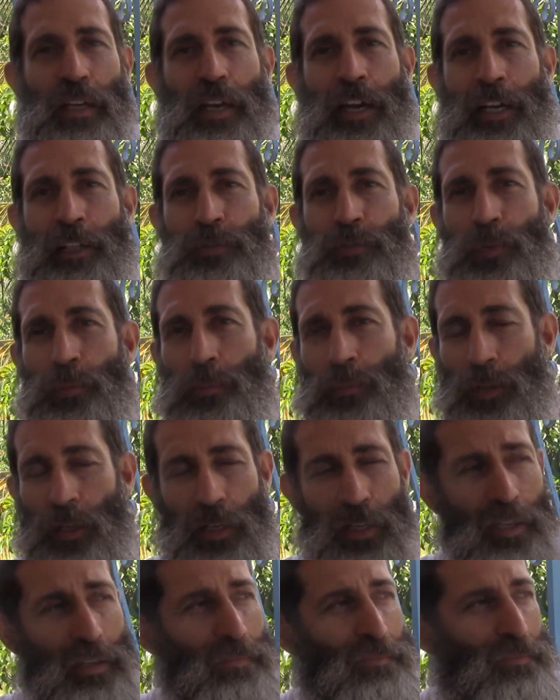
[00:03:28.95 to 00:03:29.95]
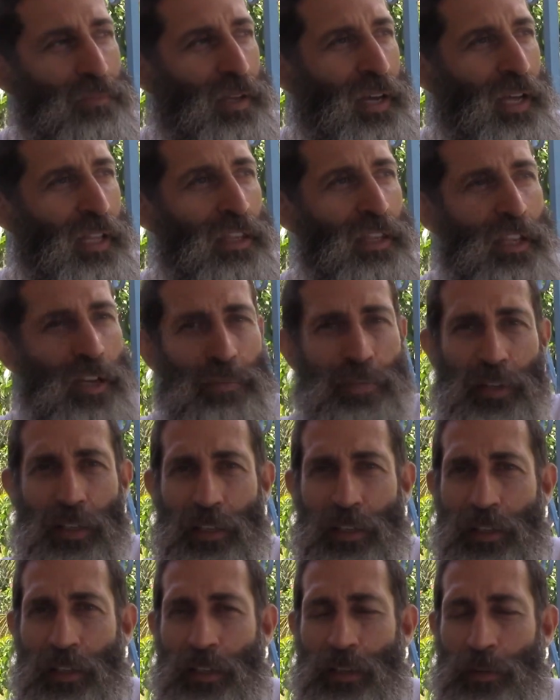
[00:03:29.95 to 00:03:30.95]
As for me, I love
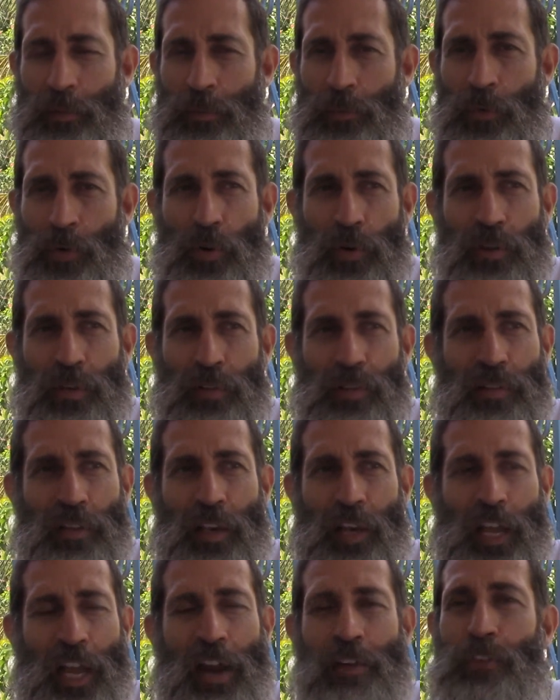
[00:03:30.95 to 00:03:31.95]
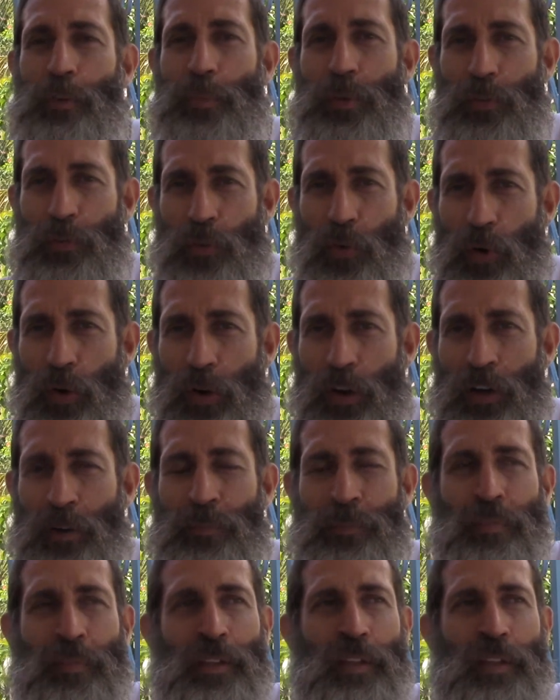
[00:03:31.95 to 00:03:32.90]
it more than ever before,